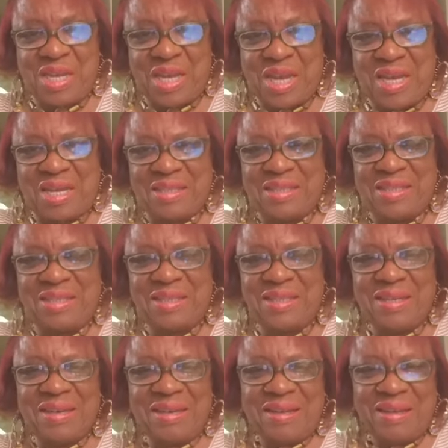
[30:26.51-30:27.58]
S
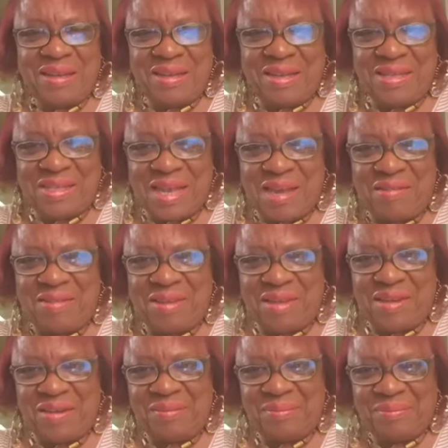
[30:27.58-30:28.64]
is out
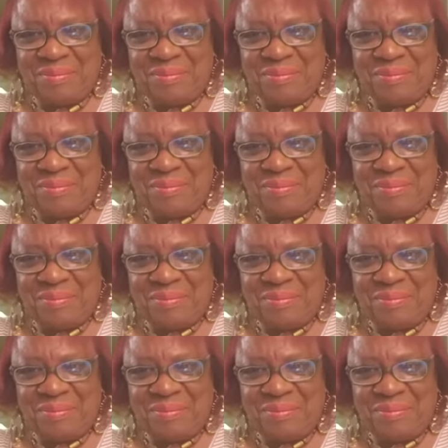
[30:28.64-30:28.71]
there.